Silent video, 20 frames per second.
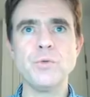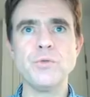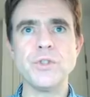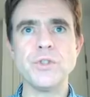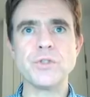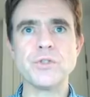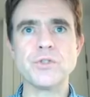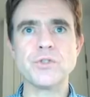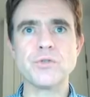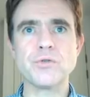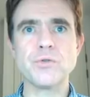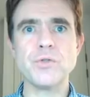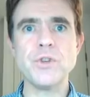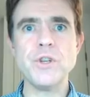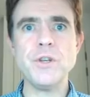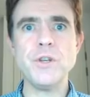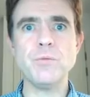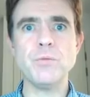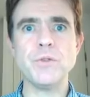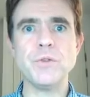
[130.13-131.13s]
this
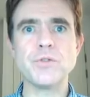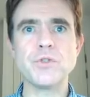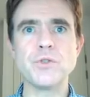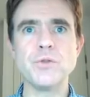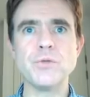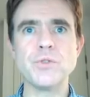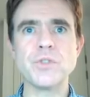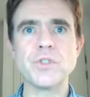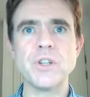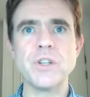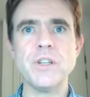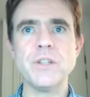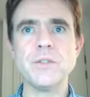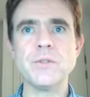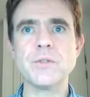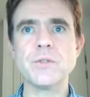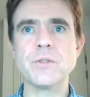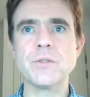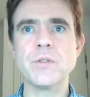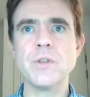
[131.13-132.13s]
screen with two
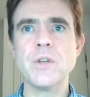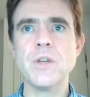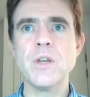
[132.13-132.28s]
slits.